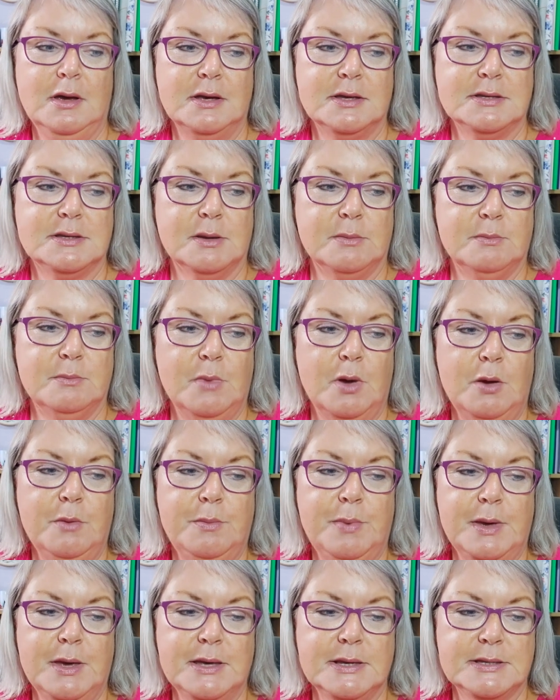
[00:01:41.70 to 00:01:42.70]
So
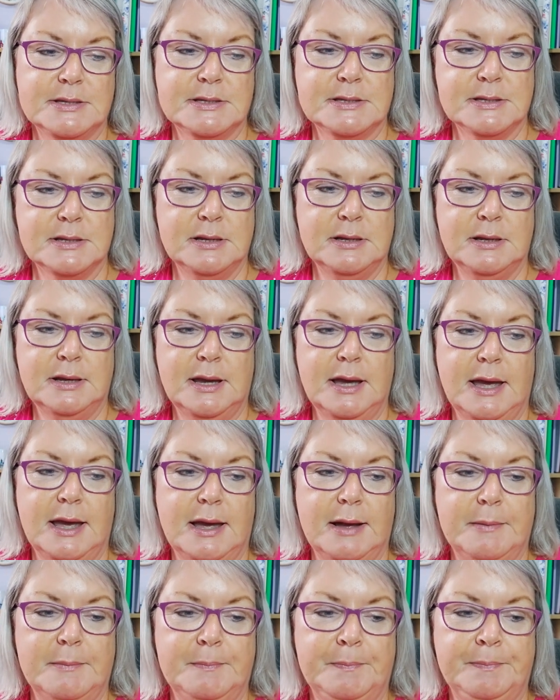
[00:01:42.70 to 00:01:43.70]
Moebius,
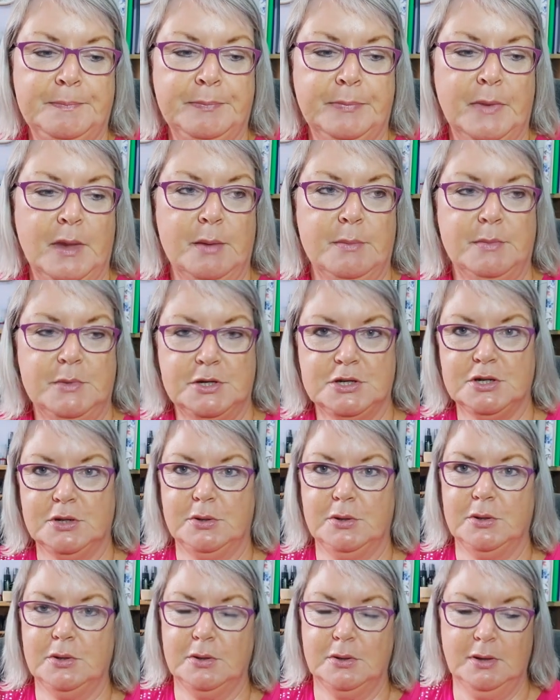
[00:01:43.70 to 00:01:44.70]
let me show
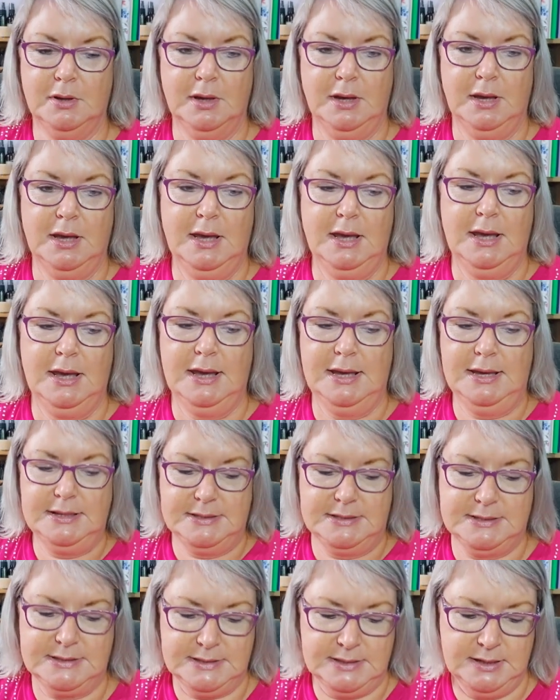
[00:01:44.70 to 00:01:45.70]
you,
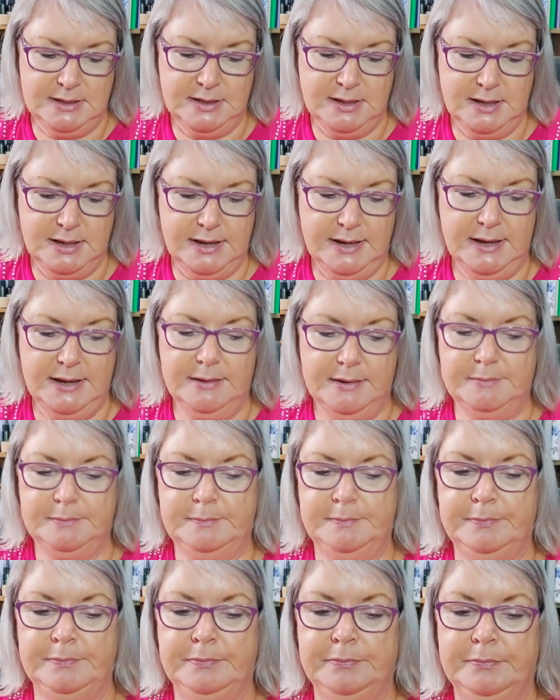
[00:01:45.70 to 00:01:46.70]
is a